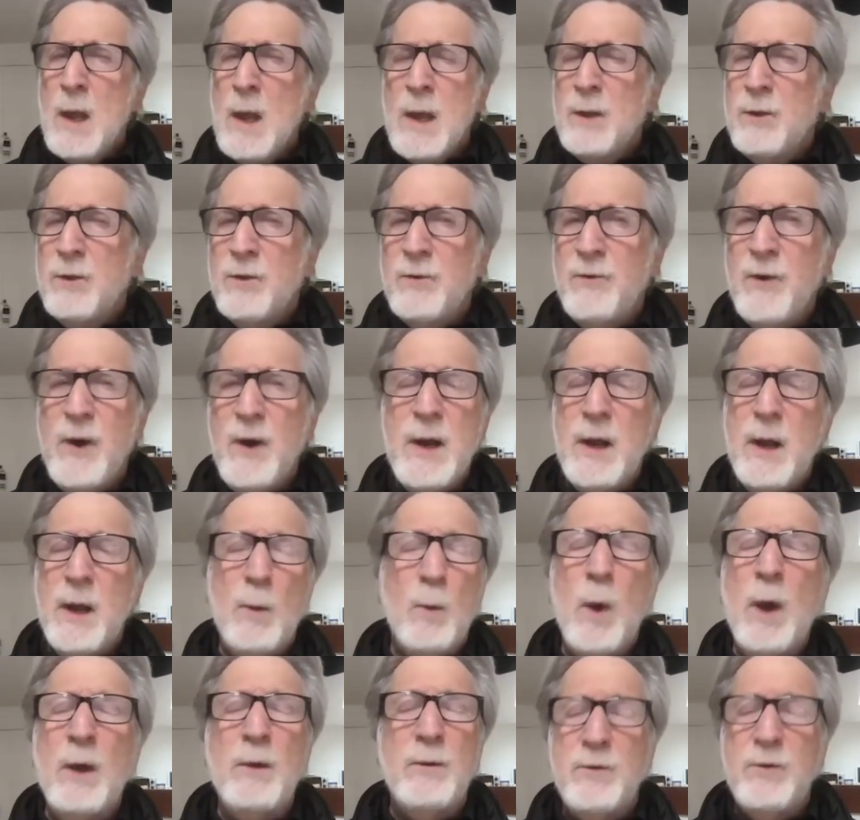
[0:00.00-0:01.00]
it's funny,
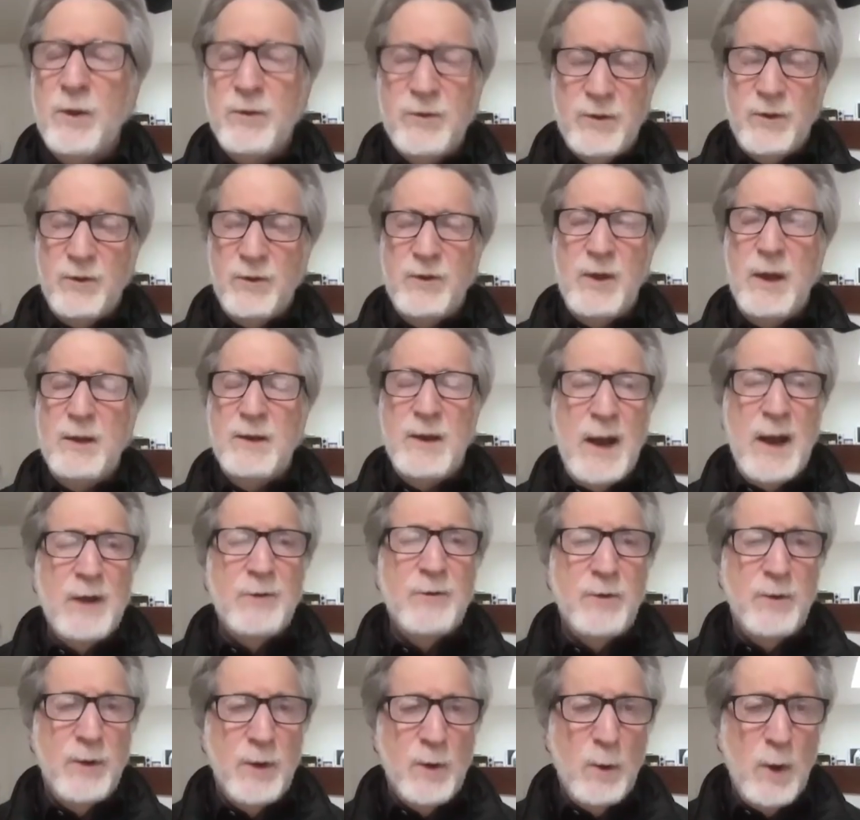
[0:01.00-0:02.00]
just to
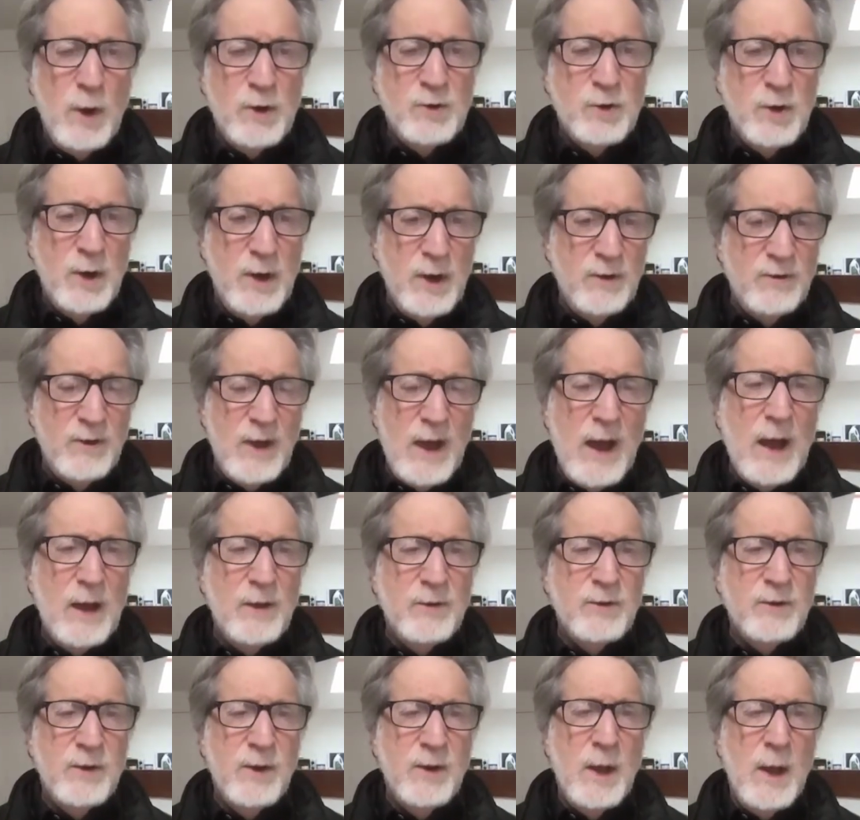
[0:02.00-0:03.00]
answer the question as
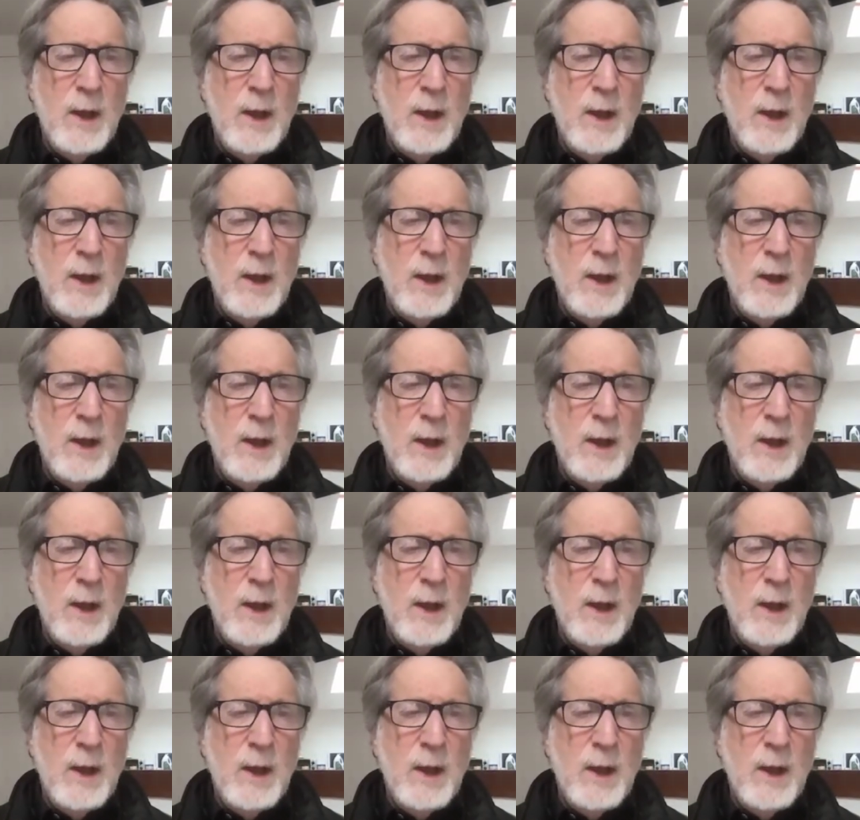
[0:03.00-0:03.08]
asked,